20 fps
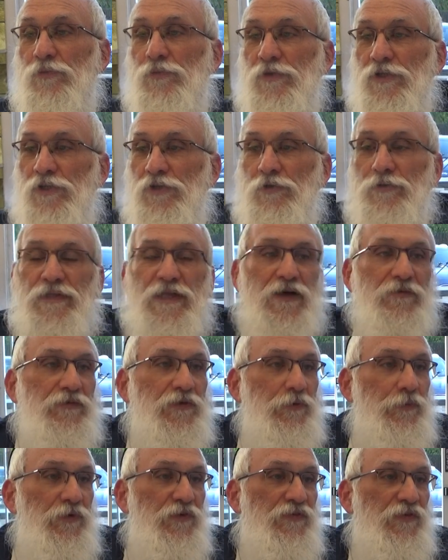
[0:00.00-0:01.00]
You know, with
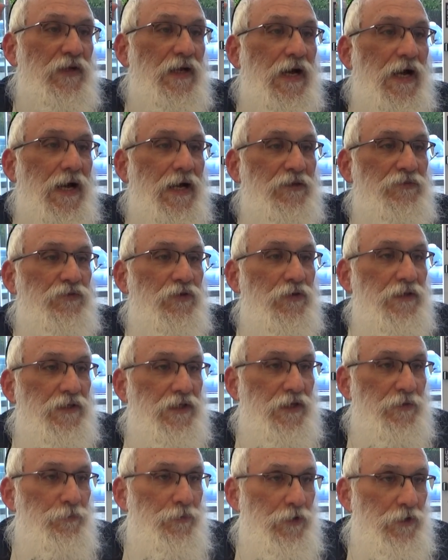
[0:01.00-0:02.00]
davening we say, Ata
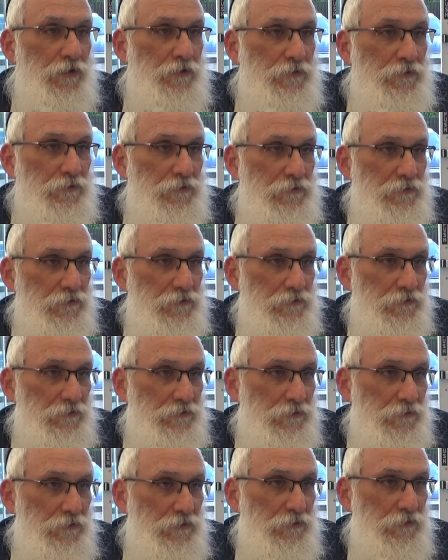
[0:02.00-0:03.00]
Giber
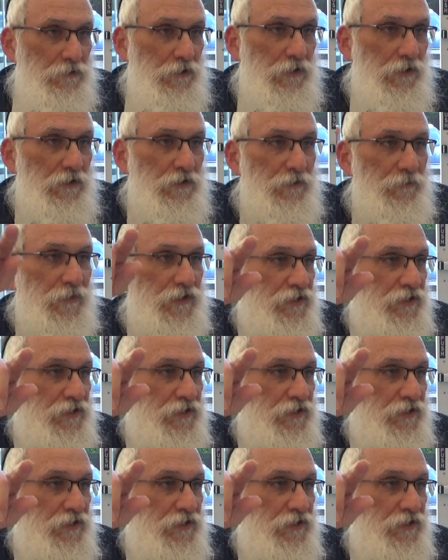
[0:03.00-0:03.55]
Le'elam